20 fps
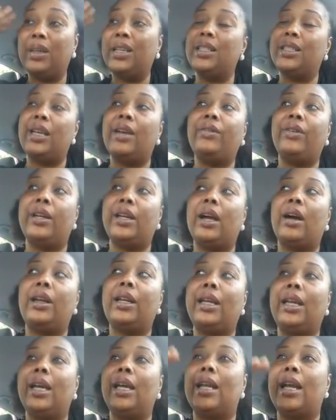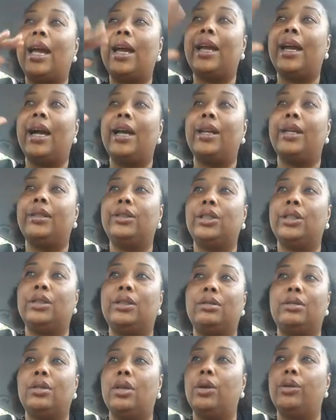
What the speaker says: because every now and again I kind of just